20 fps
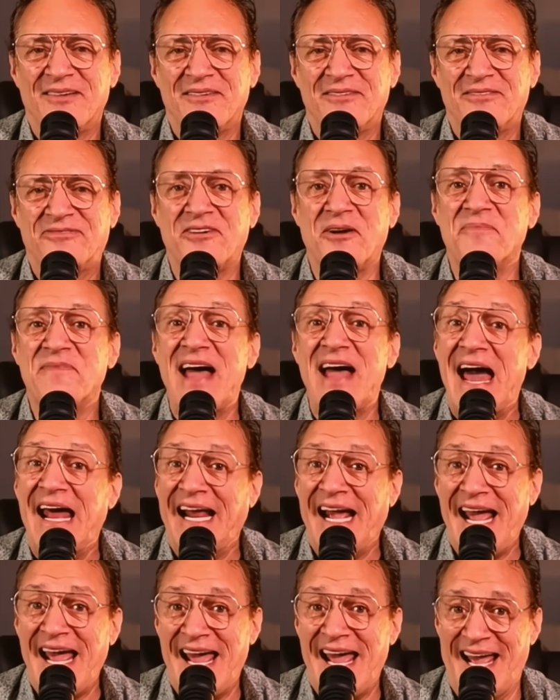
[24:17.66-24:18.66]
from that
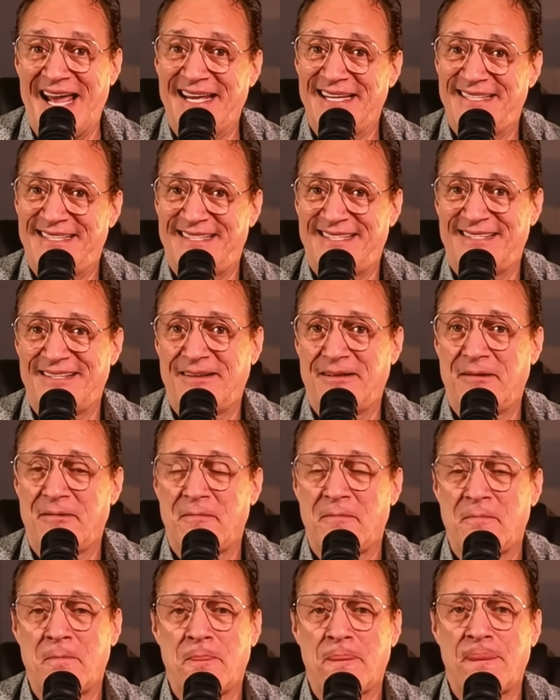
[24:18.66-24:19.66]
ass
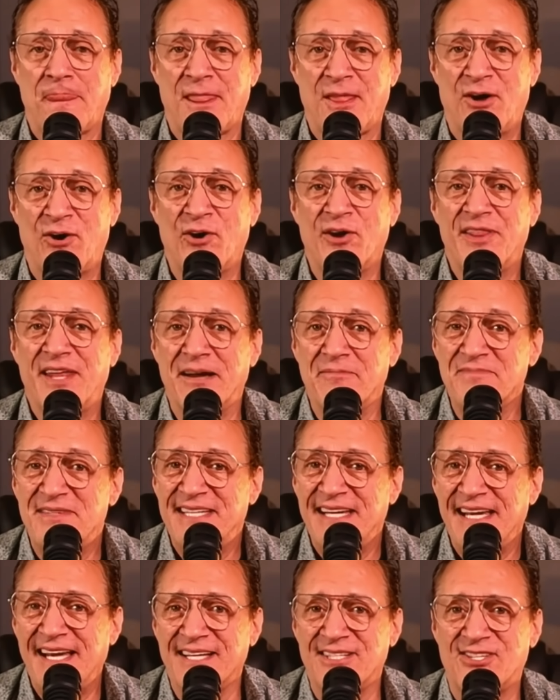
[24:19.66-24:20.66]
or them
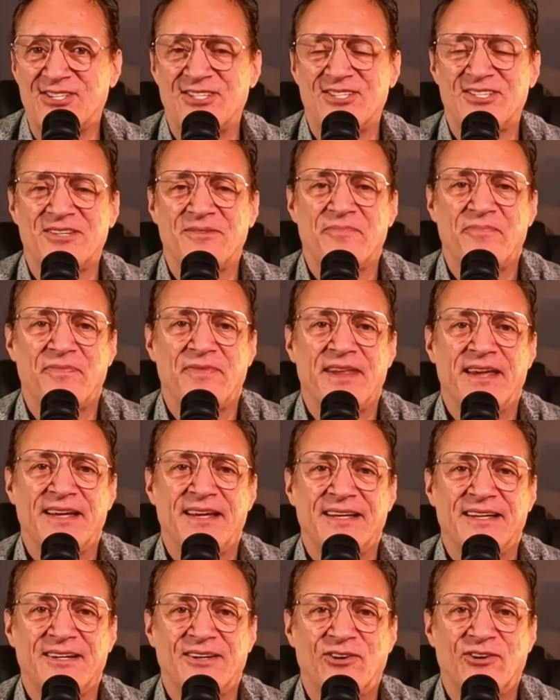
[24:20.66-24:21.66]
tits
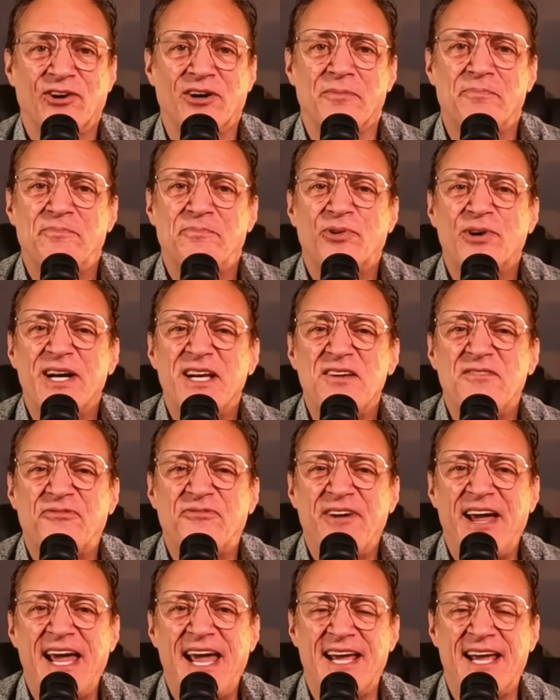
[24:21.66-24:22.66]
or a pretty
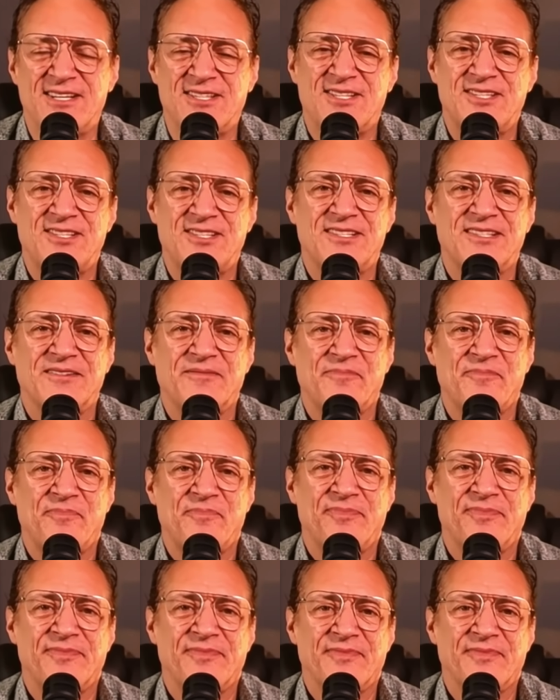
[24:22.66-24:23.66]
face.
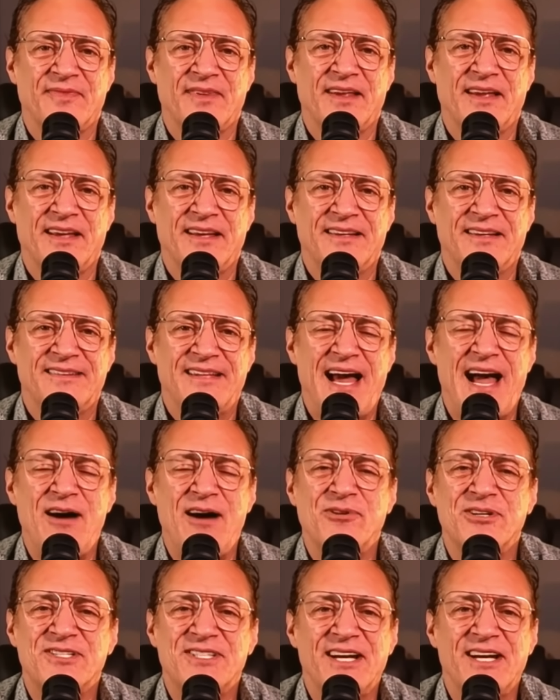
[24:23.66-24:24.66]

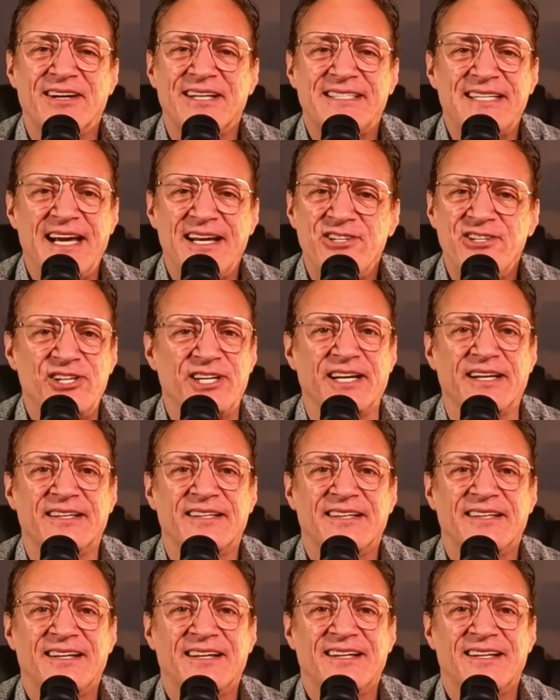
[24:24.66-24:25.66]
That was their attention.
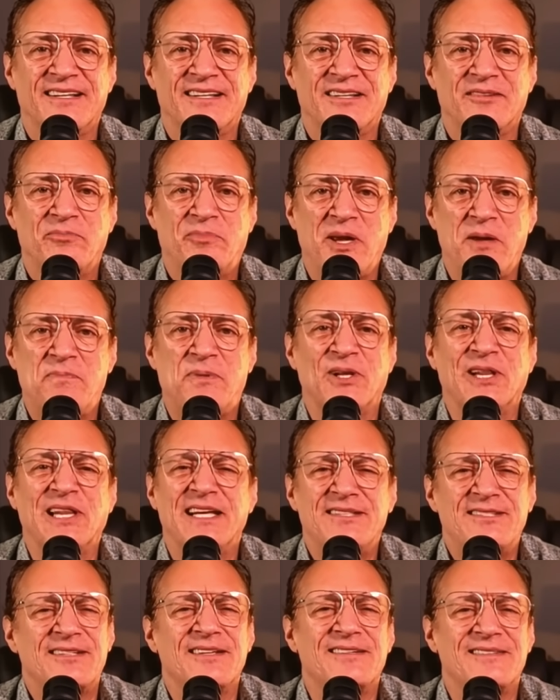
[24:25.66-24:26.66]
People
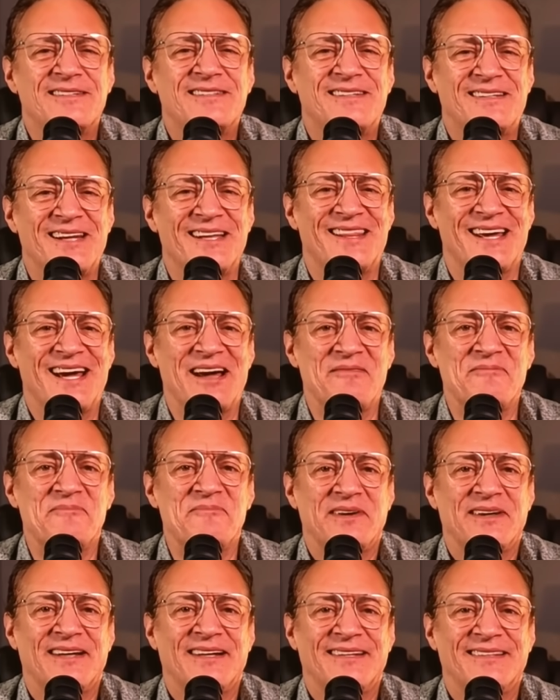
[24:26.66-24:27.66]
listened to them.
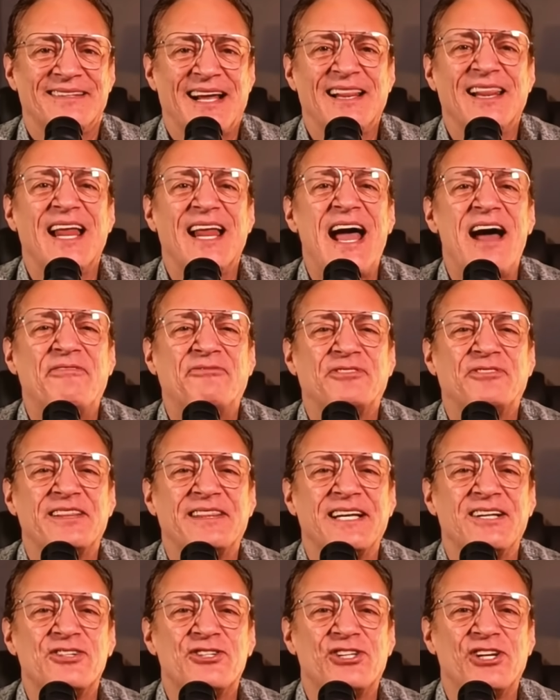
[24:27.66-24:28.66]
They laughed at
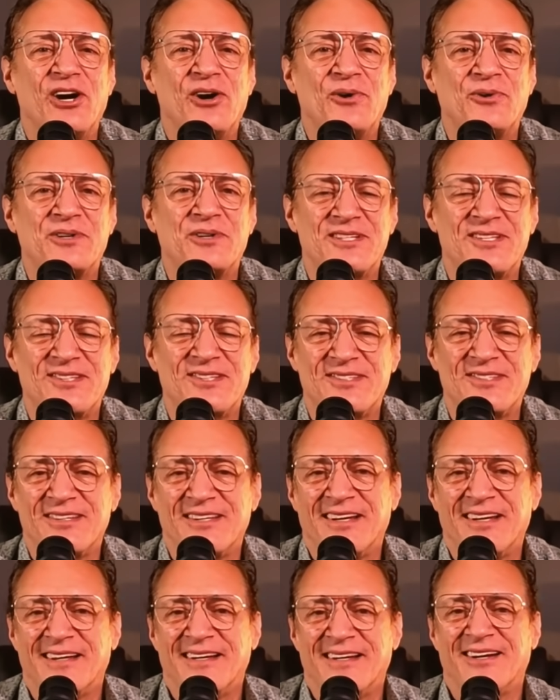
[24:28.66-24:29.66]
their jokes,
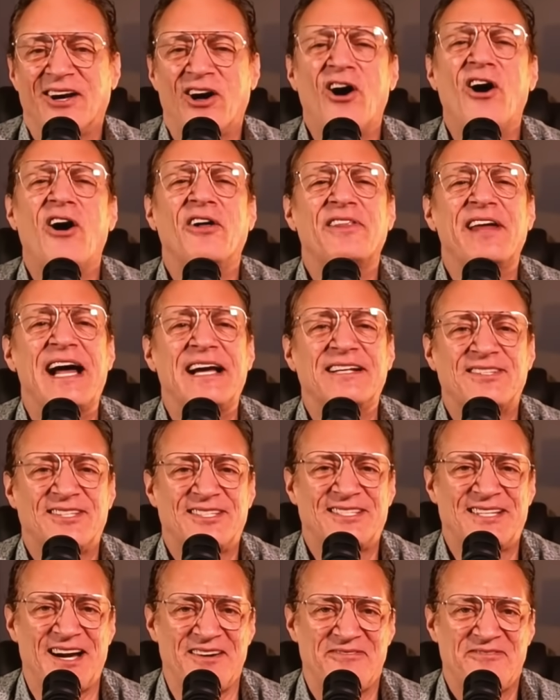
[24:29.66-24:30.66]
all that
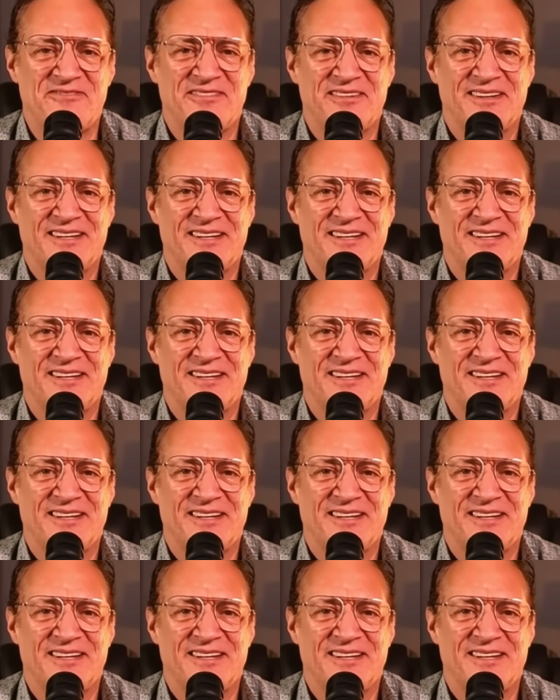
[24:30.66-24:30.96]
stuff.